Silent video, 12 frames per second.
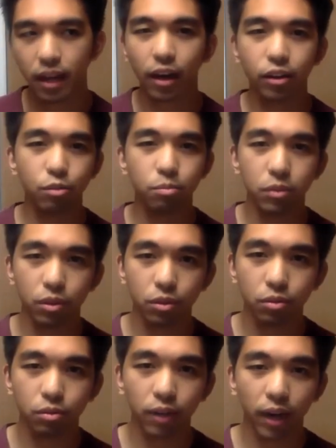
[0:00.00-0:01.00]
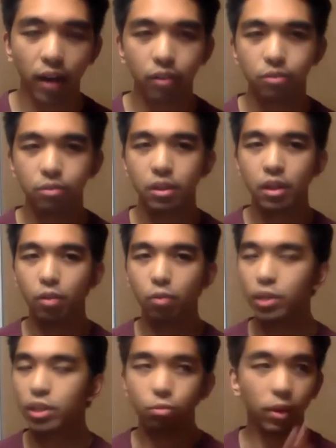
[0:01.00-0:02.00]
how you move,
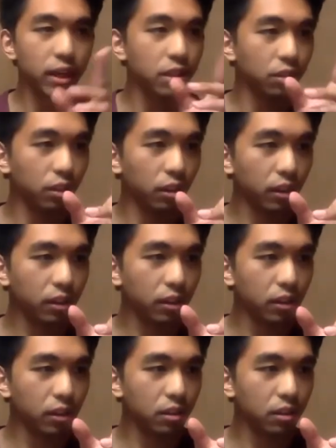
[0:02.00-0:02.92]
which way you look,